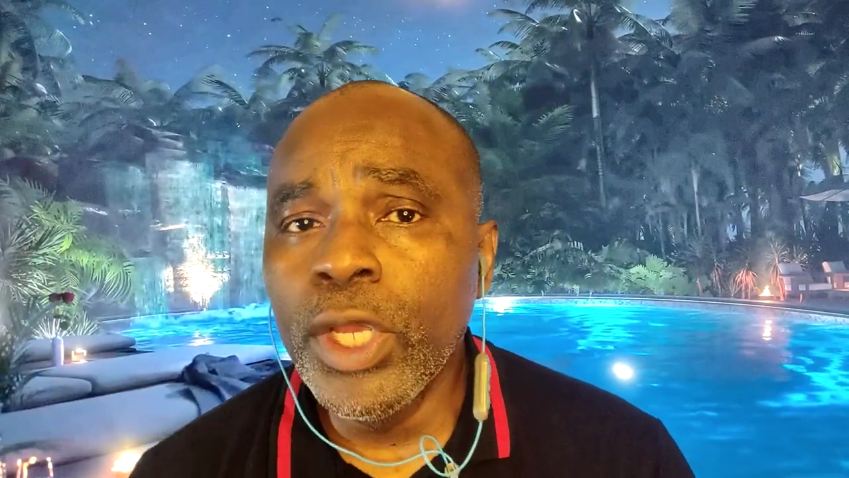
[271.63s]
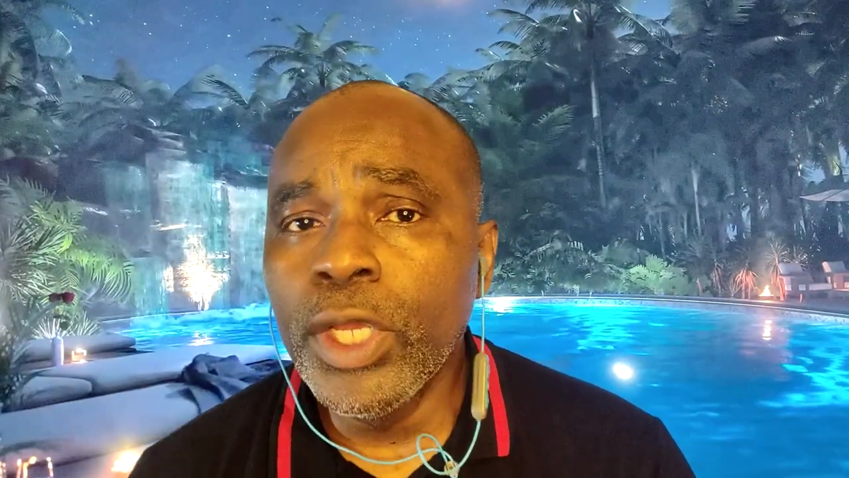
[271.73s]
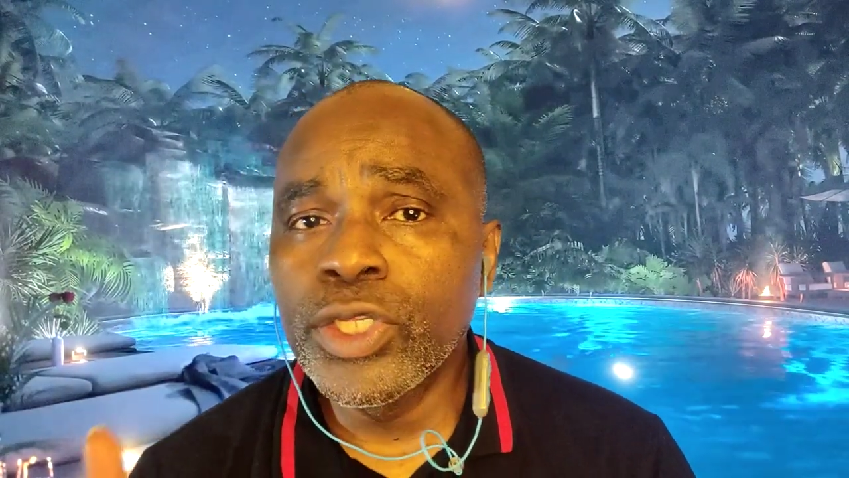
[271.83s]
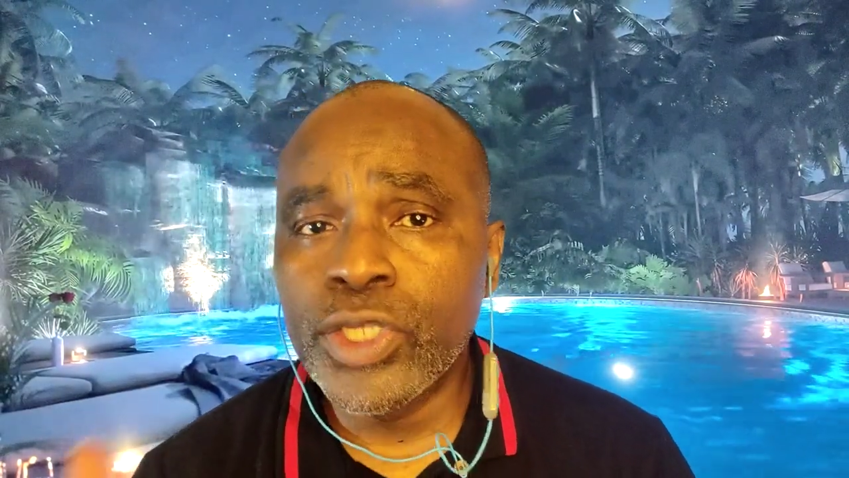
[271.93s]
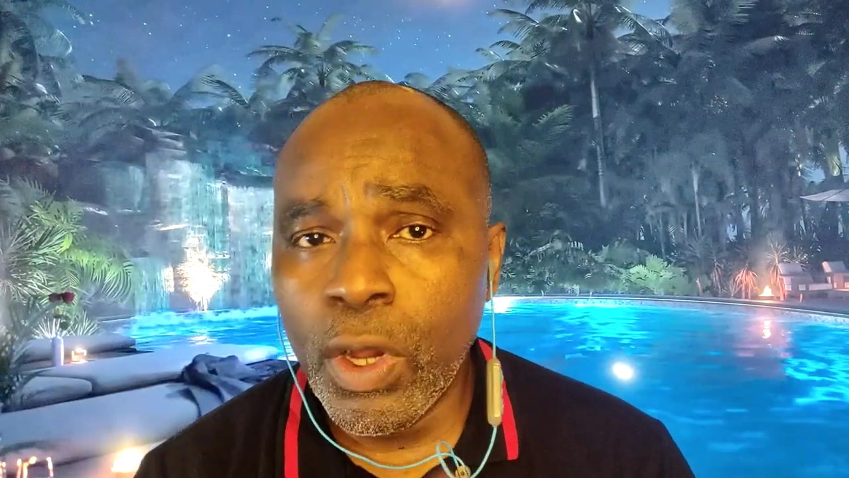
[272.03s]

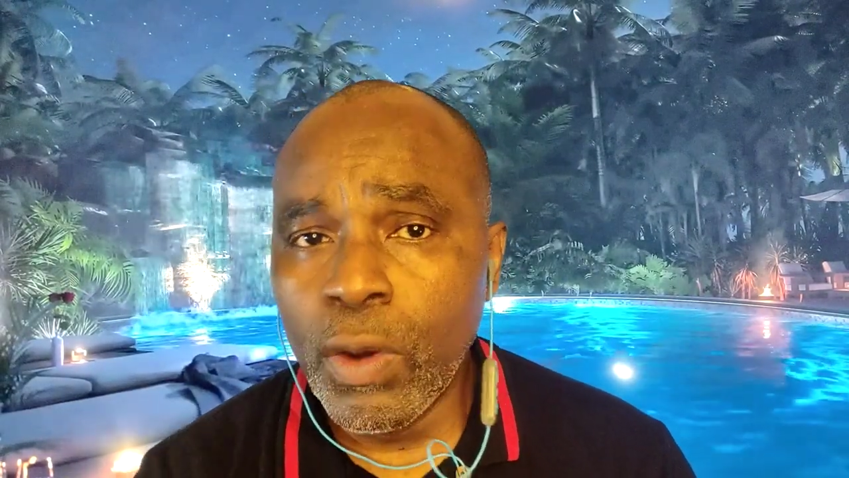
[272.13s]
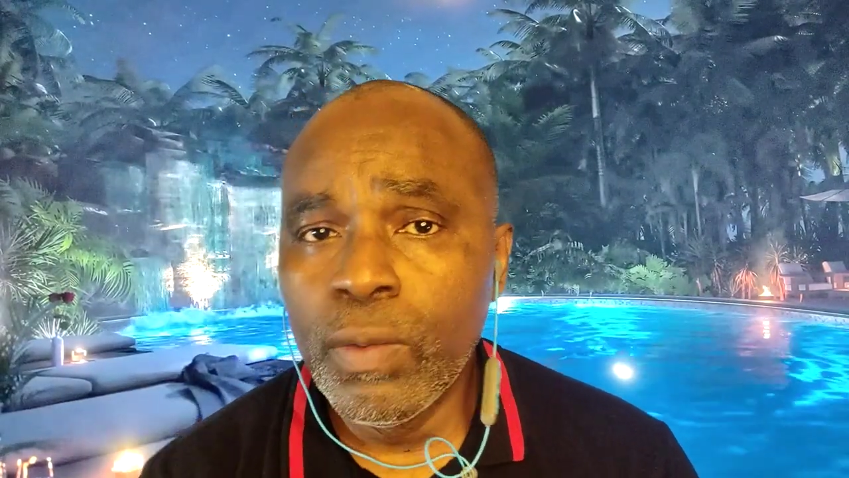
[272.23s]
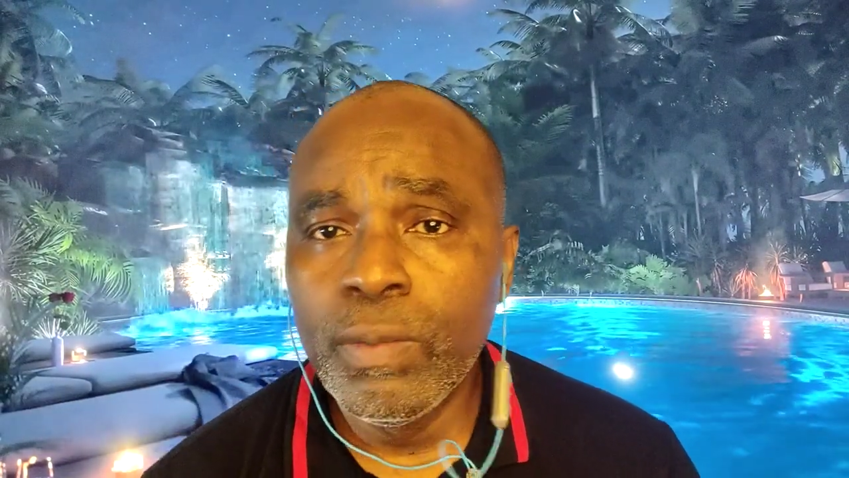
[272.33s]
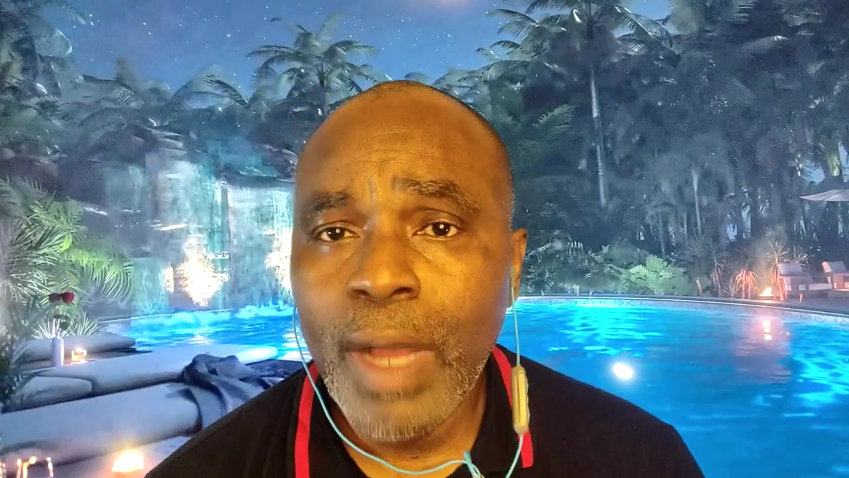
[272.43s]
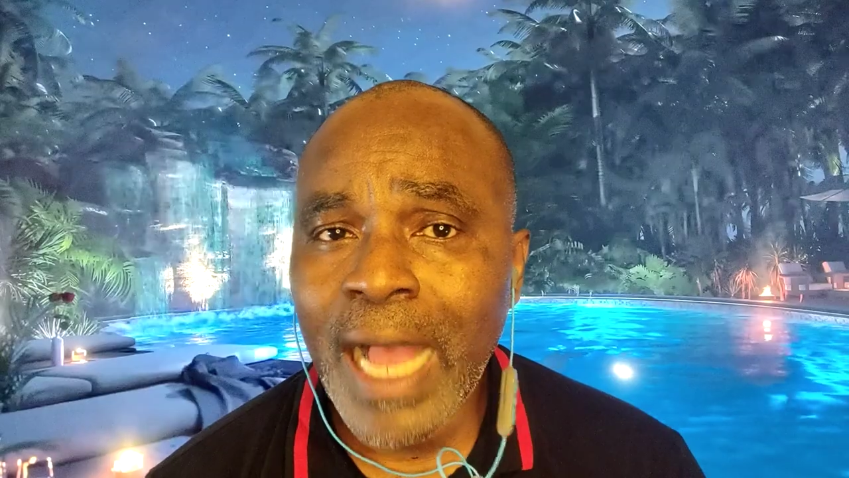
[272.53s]
So,
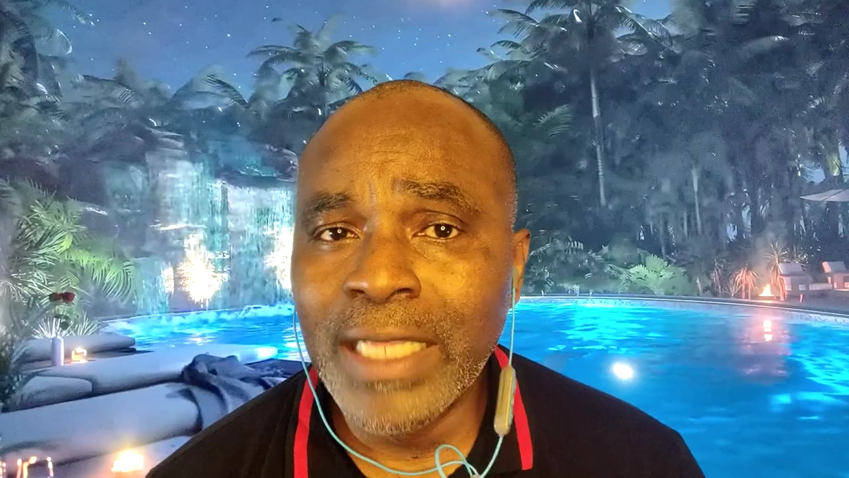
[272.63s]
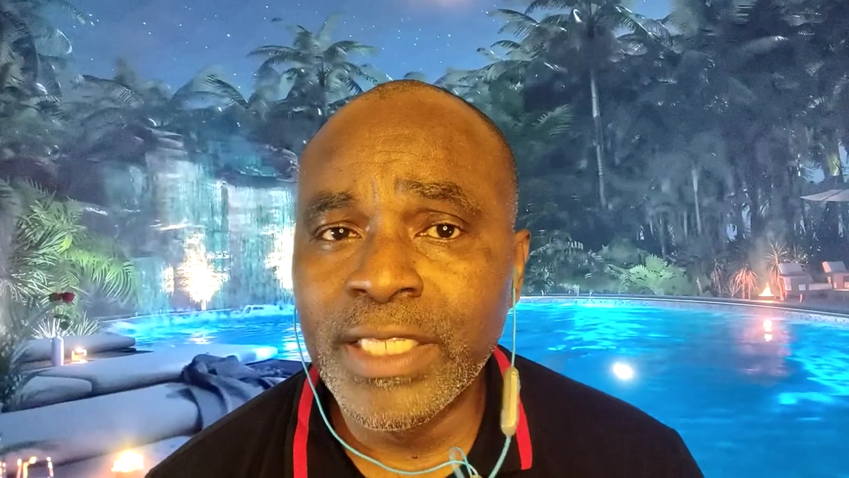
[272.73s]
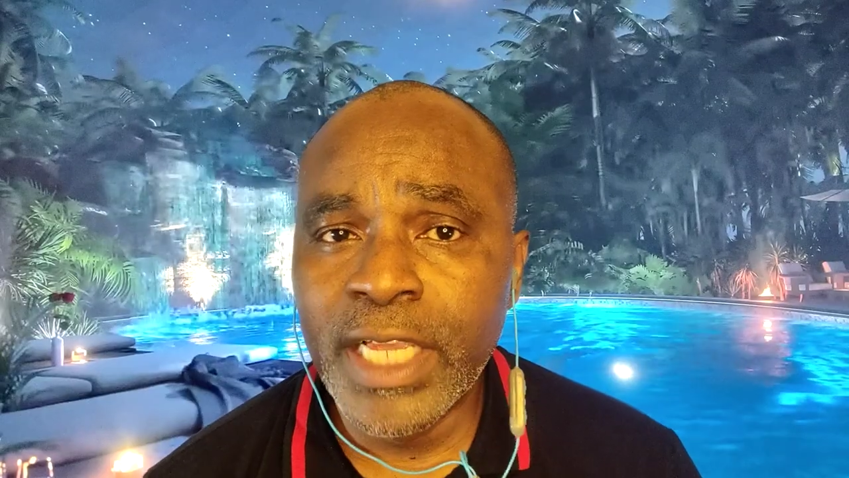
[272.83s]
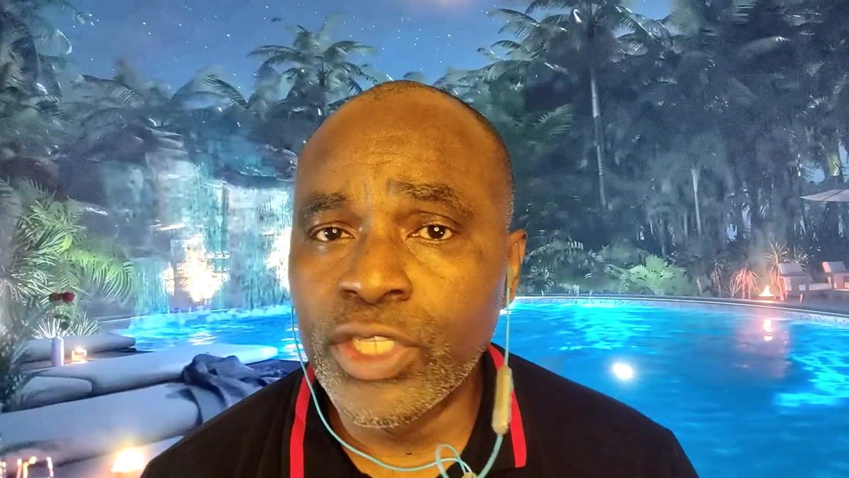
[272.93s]
I said,